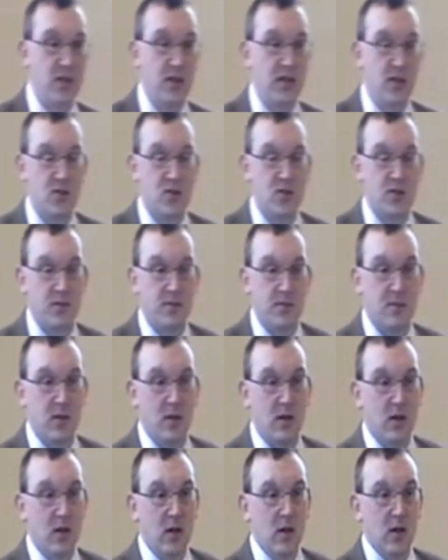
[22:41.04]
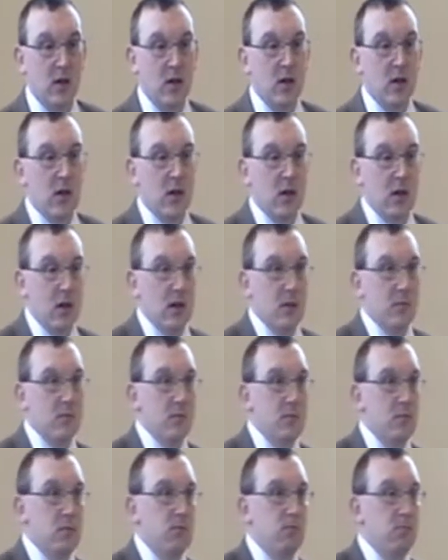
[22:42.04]
sins.
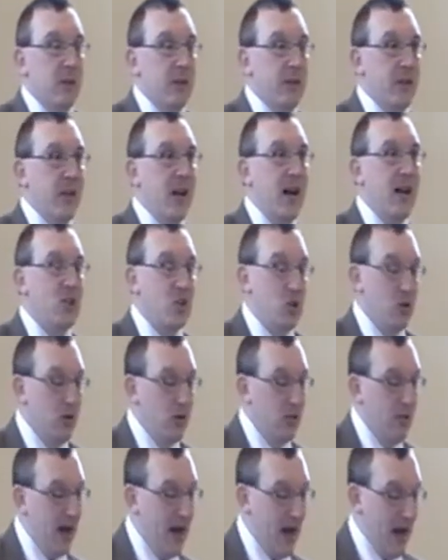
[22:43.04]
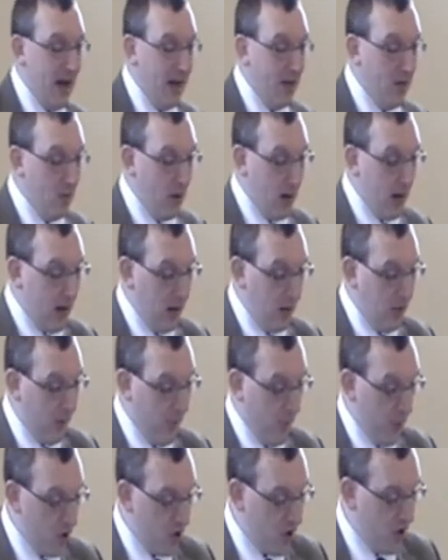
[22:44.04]
And the natural man, when he
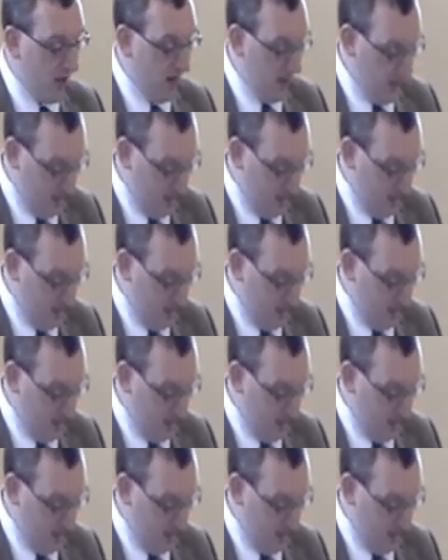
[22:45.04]
first